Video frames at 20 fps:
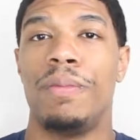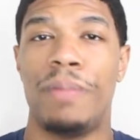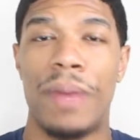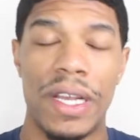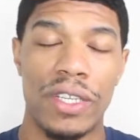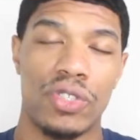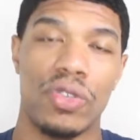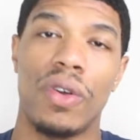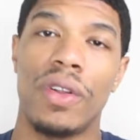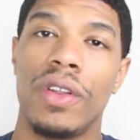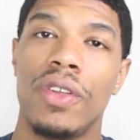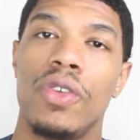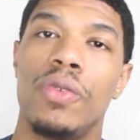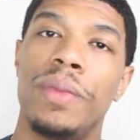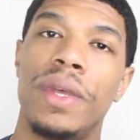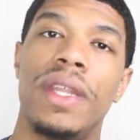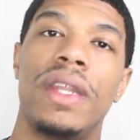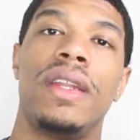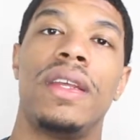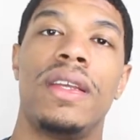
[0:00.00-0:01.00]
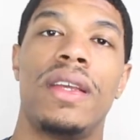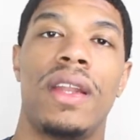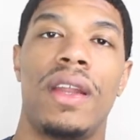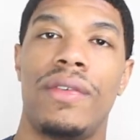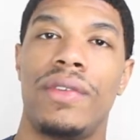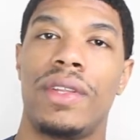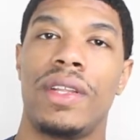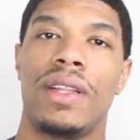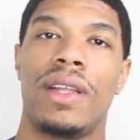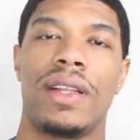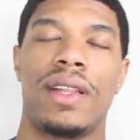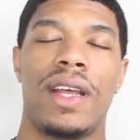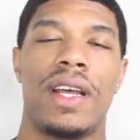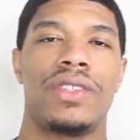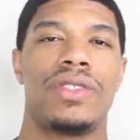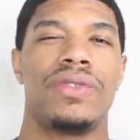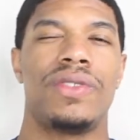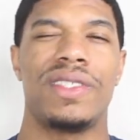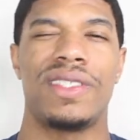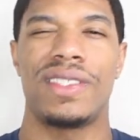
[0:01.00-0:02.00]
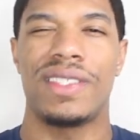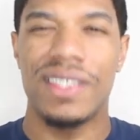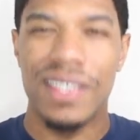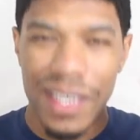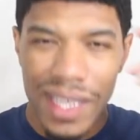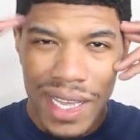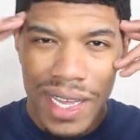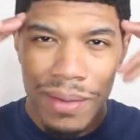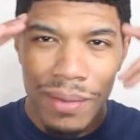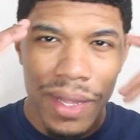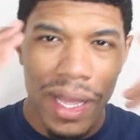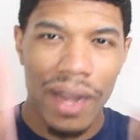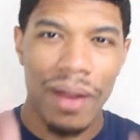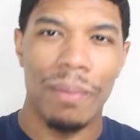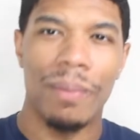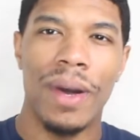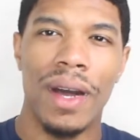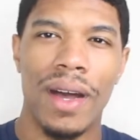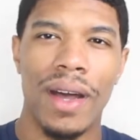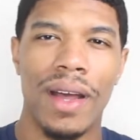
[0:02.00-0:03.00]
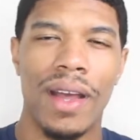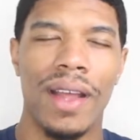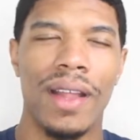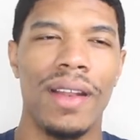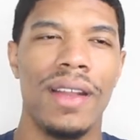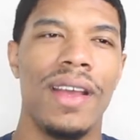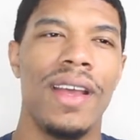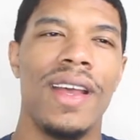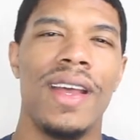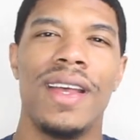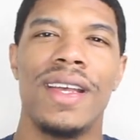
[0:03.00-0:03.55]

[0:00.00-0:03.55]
based on the humidity and everything like that. So just keep that in mind.